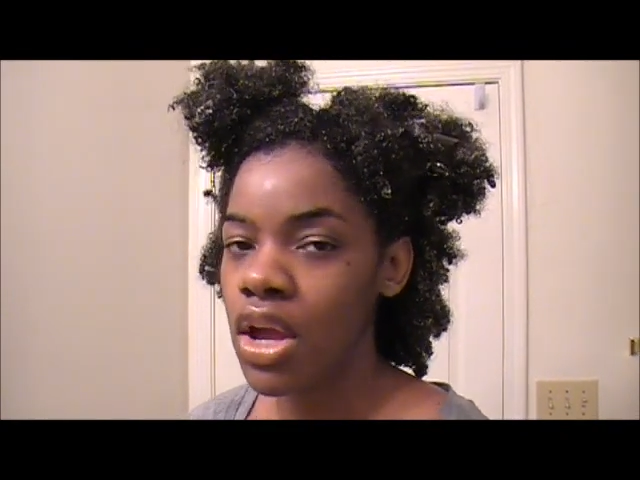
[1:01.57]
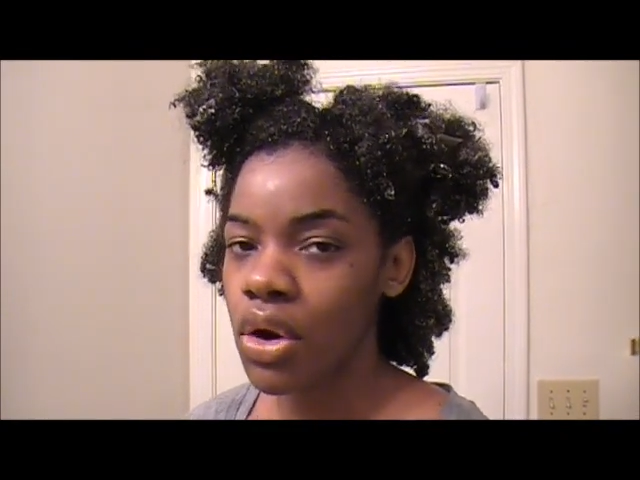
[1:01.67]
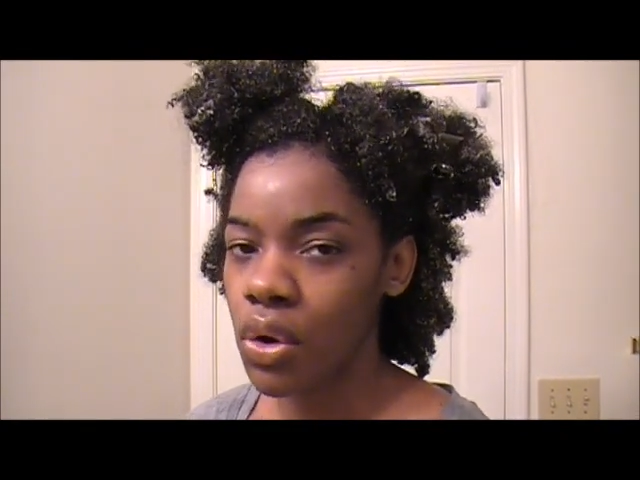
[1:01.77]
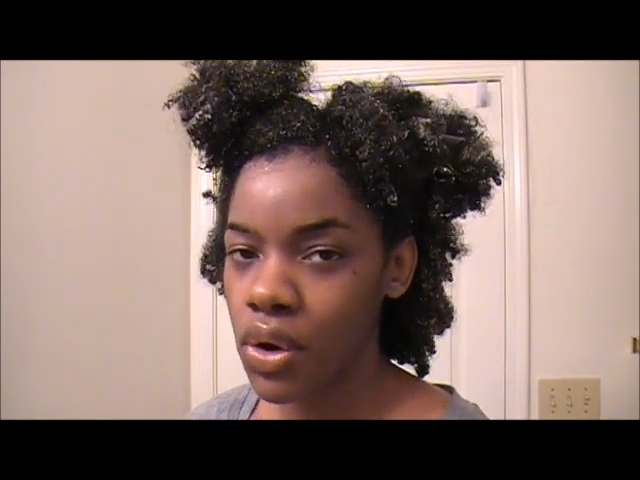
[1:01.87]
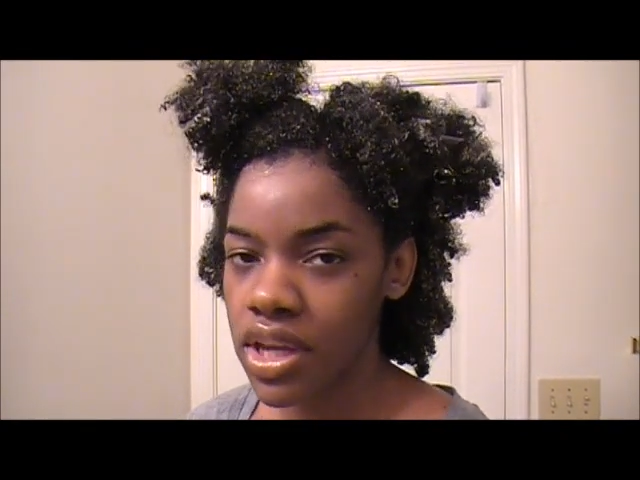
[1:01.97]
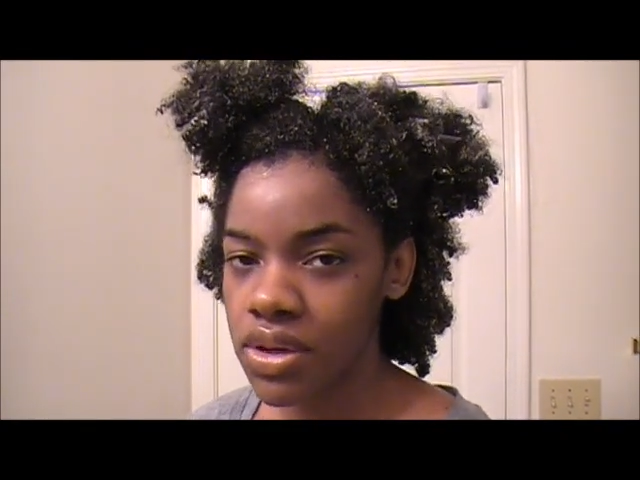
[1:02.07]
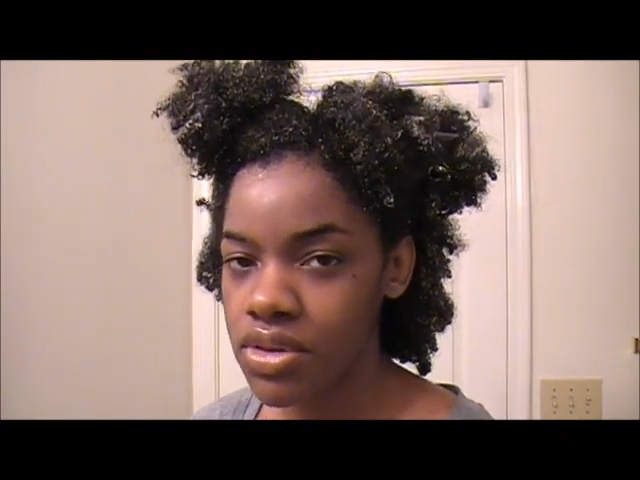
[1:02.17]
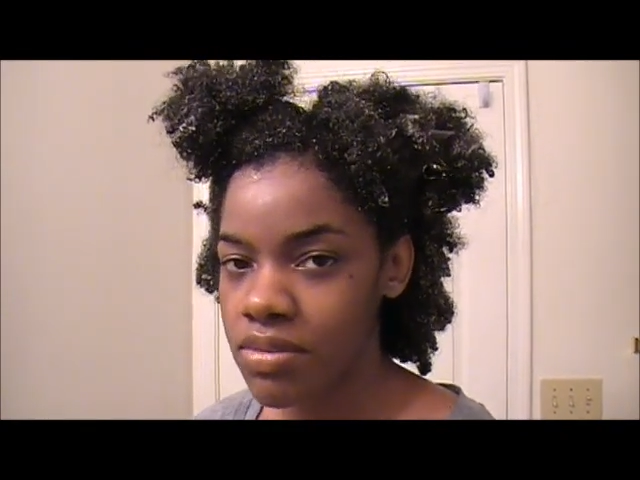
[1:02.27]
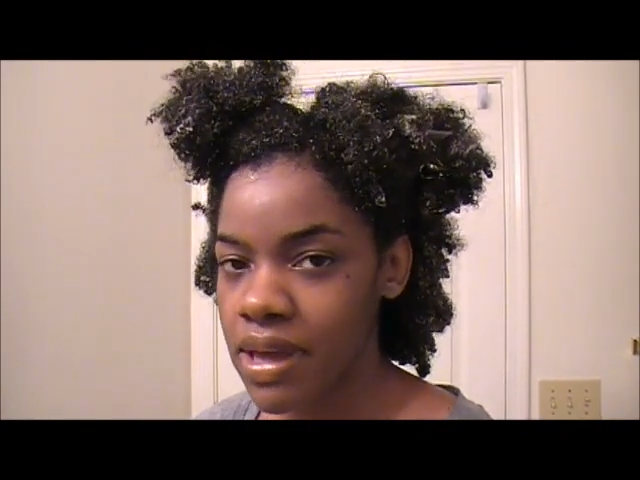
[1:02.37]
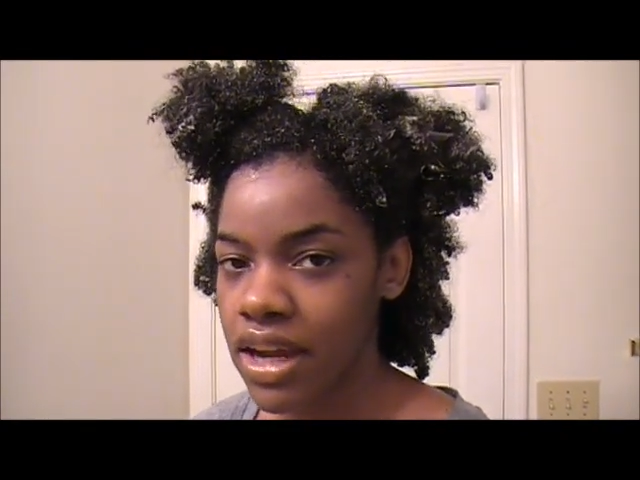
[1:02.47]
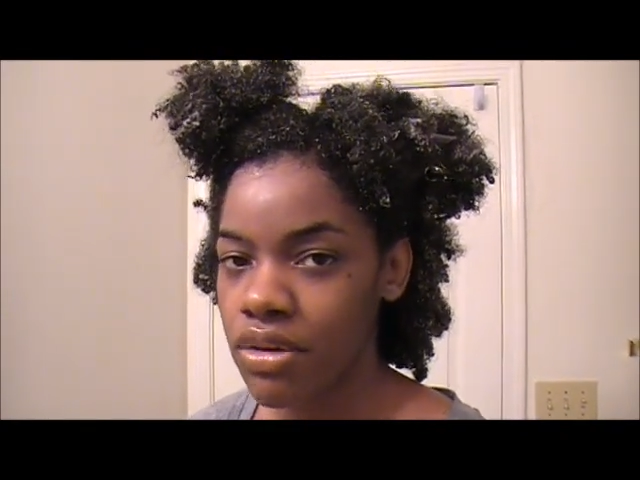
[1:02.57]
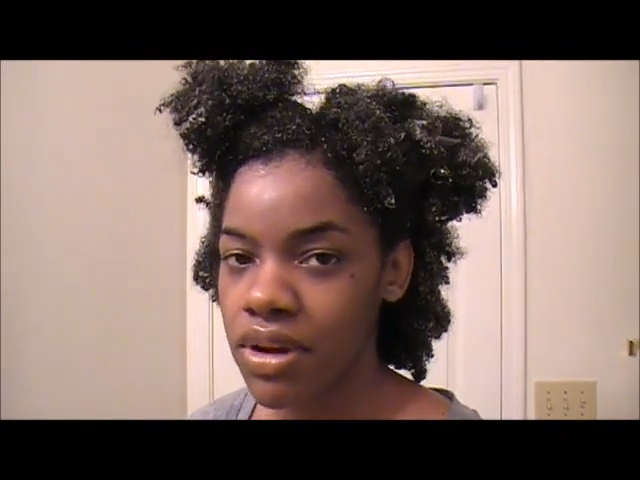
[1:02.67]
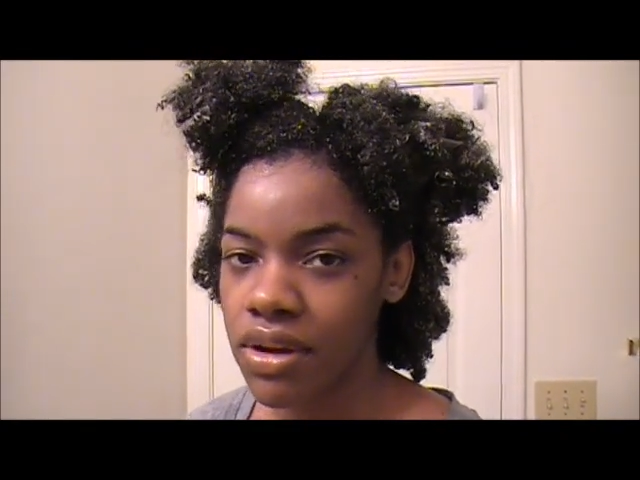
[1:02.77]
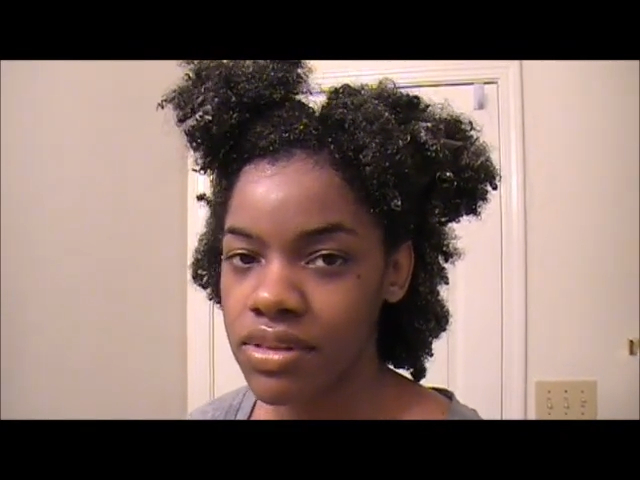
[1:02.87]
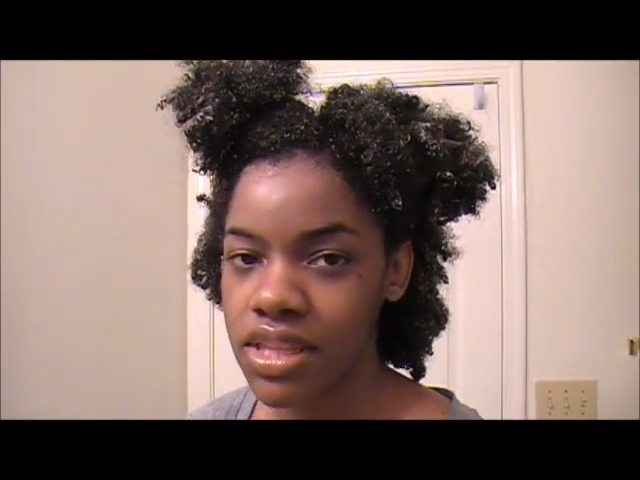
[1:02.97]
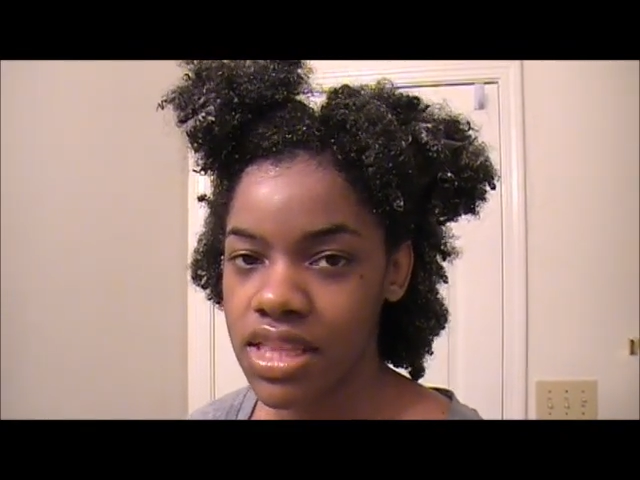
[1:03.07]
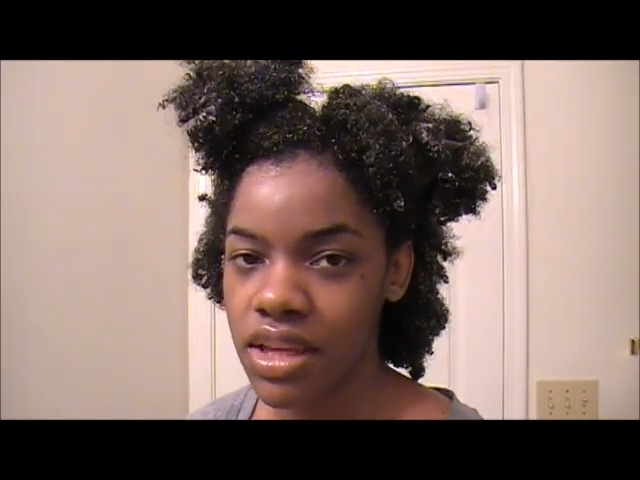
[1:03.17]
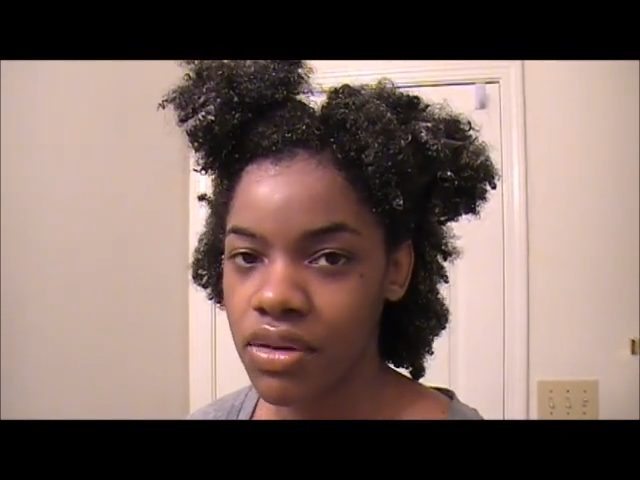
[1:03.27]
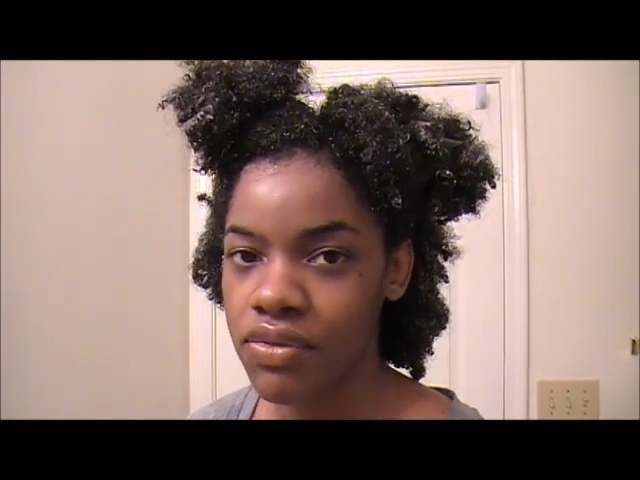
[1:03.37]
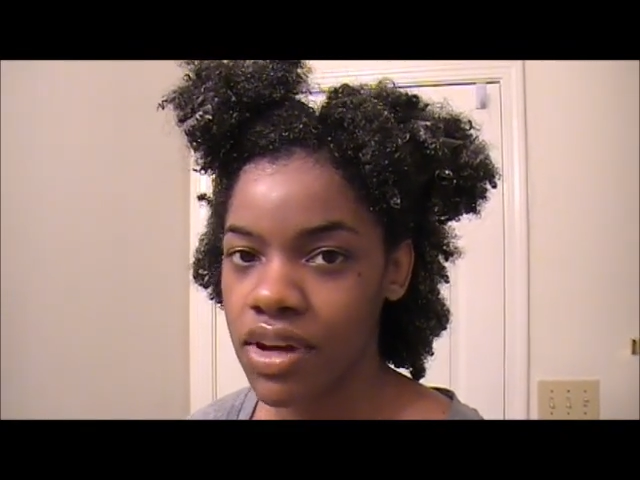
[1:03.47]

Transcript: coils back around itself.